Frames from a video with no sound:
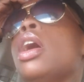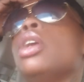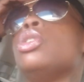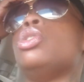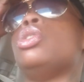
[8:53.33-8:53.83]

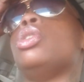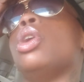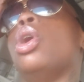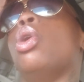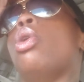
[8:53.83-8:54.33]

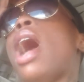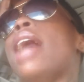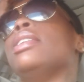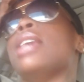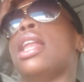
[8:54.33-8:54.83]
So
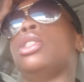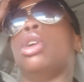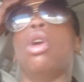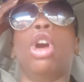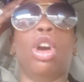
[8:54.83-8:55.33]
I decided to
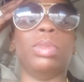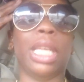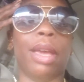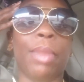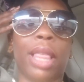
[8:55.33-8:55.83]
go home to
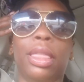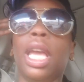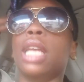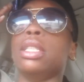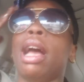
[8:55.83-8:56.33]
get my
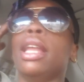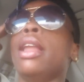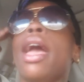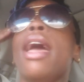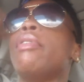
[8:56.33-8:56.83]
things. Now, I
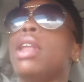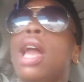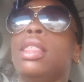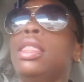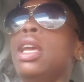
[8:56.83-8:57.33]
didn't have a
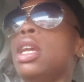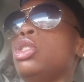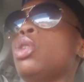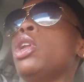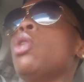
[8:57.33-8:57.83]
lot of
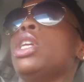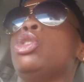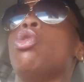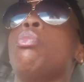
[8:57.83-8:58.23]
things, so it only took